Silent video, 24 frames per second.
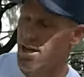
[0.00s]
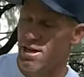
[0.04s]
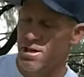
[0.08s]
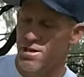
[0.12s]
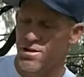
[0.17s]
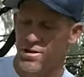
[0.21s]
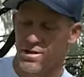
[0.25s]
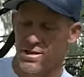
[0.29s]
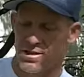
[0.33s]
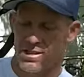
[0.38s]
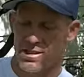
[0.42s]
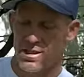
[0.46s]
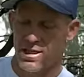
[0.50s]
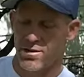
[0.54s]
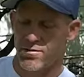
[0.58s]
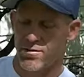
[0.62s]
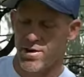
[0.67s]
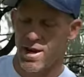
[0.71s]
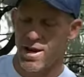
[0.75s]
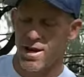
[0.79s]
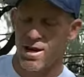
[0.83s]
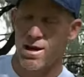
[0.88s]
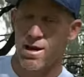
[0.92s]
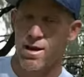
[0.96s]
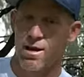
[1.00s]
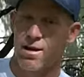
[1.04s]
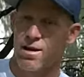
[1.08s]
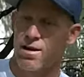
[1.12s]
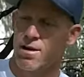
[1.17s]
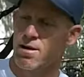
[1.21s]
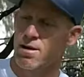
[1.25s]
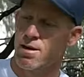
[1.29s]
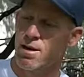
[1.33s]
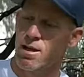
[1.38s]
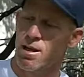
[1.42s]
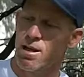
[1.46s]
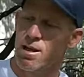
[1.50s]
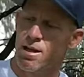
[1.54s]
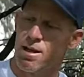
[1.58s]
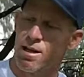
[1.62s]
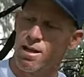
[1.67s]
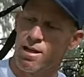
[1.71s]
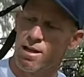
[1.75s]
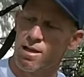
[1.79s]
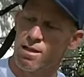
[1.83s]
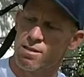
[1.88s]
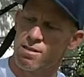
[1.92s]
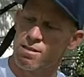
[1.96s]
and you can see right here,
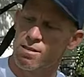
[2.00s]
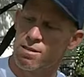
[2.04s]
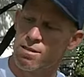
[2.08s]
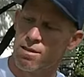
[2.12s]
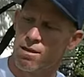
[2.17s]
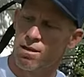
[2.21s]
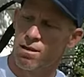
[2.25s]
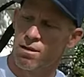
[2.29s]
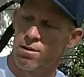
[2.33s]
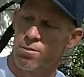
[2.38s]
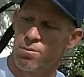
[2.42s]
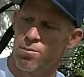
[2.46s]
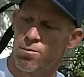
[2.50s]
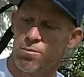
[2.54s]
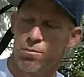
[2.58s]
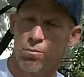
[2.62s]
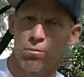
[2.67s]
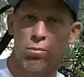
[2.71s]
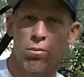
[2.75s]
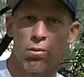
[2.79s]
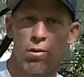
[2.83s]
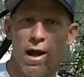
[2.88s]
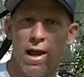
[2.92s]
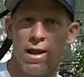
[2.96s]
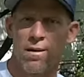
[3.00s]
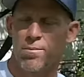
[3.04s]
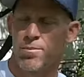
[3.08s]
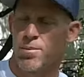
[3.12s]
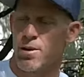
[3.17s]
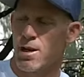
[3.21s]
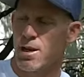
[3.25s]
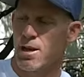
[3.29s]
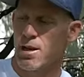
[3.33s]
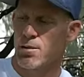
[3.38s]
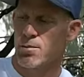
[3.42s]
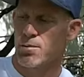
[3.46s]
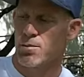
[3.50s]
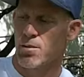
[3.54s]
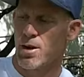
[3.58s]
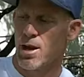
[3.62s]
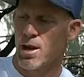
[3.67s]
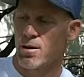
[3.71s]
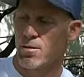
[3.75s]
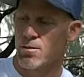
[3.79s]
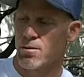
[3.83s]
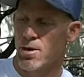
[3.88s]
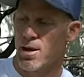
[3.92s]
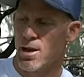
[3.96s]
it's bright pink, bright
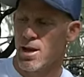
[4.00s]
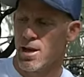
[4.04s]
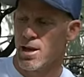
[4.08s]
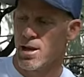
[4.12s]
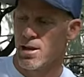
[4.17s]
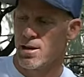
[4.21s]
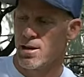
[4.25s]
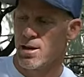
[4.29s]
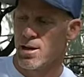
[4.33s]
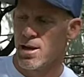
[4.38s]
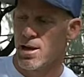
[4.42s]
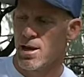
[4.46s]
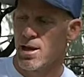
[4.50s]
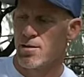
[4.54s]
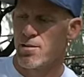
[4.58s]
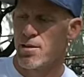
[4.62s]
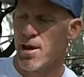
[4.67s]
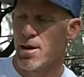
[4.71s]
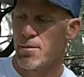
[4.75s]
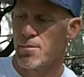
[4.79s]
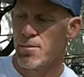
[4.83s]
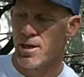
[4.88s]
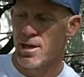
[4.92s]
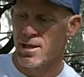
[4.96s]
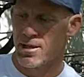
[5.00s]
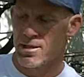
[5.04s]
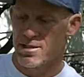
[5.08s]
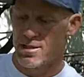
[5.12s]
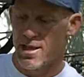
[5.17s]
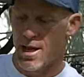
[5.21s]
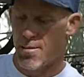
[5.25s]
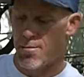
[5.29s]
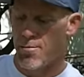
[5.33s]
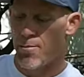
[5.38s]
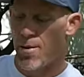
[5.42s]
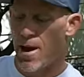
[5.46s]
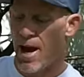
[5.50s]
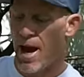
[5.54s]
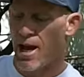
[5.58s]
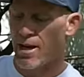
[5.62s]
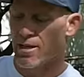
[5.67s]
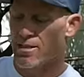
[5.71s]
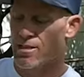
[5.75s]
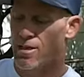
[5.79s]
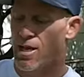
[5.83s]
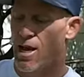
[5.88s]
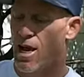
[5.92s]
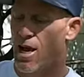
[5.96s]
red, and that means that back
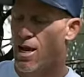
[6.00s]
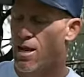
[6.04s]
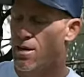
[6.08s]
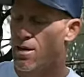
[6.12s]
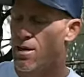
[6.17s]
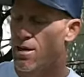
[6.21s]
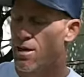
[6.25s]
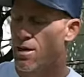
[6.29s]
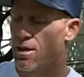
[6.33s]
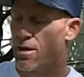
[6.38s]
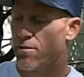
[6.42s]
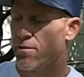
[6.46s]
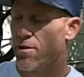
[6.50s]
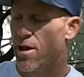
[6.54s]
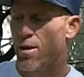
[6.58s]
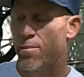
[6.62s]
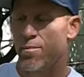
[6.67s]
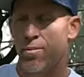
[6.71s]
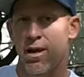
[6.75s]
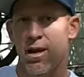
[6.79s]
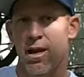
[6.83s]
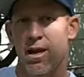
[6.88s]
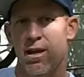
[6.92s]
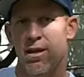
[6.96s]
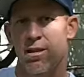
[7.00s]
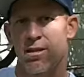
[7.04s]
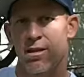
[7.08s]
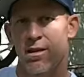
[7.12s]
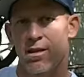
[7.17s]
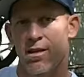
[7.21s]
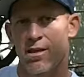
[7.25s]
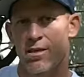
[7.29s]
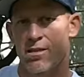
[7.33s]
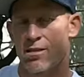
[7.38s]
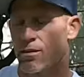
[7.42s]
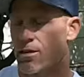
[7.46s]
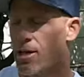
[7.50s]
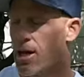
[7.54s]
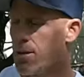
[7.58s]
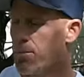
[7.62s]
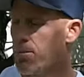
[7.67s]
side of that paint is lead